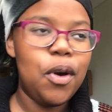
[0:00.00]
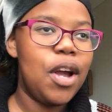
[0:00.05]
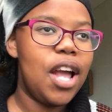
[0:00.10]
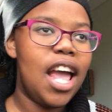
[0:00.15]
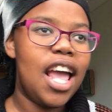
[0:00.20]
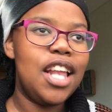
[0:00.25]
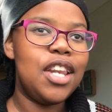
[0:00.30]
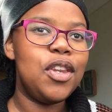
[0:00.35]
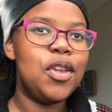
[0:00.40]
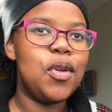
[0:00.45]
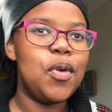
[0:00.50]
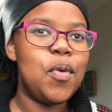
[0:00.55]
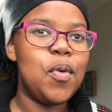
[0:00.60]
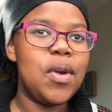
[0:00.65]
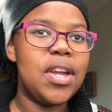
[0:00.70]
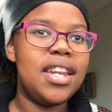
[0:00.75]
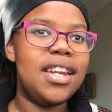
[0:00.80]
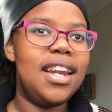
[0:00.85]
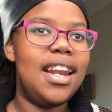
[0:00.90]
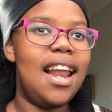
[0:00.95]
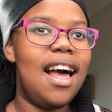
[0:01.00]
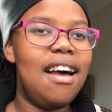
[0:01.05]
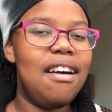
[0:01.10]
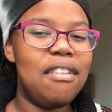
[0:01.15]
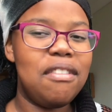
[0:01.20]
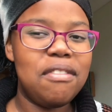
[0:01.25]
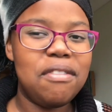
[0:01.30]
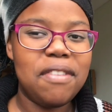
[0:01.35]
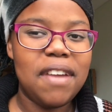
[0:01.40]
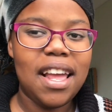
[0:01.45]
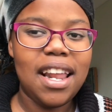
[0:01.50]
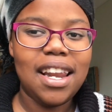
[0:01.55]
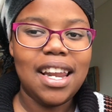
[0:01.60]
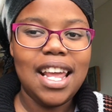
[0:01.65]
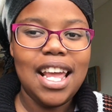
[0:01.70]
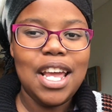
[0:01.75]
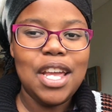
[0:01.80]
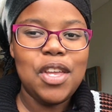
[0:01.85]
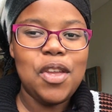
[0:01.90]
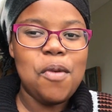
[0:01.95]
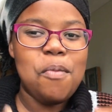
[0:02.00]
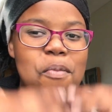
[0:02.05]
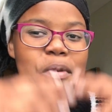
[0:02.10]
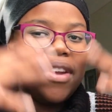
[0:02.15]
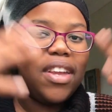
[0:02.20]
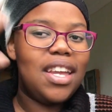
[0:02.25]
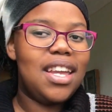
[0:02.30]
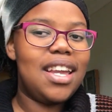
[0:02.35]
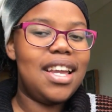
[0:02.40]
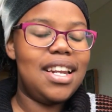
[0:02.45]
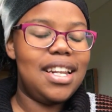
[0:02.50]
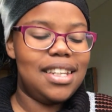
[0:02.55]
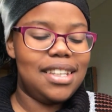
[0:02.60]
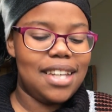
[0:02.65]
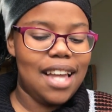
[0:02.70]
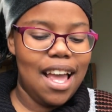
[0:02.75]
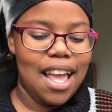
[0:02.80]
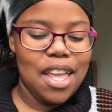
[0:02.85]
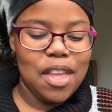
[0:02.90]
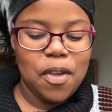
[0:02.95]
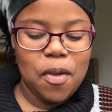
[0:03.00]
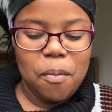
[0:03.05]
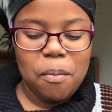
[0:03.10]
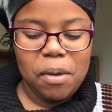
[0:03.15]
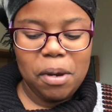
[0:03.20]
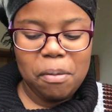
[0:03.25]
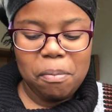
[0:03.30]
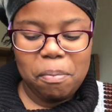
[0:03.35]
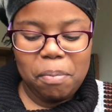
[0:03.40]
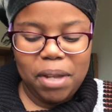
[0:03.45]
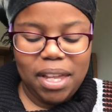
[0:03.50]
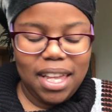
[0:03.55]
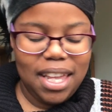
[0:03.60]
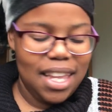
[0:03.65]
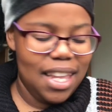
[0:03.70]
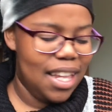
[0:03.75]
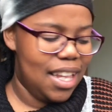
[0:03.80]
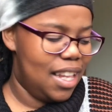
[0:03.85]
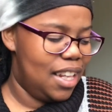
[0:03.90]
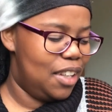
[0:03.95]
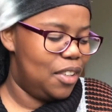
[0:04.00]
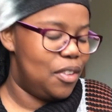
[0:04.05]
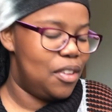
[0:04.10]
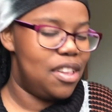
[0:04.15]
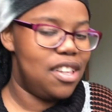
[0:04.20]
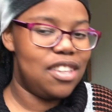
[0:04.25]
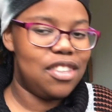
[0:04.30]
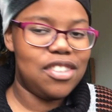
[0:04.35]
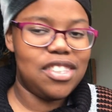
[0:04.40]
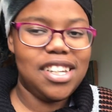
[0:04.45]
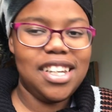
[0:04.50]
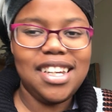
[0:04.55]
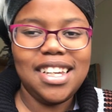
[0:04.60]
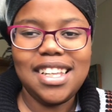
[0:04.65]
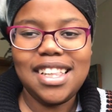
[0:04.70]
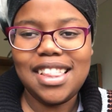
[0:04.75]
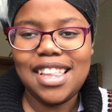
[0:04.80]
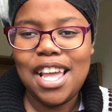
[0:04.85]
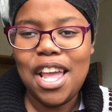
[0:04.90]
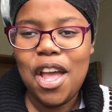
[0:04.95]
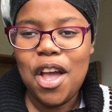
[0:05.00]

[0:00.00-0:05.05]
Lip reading: and you in love and you bringing an entire human being into this earth.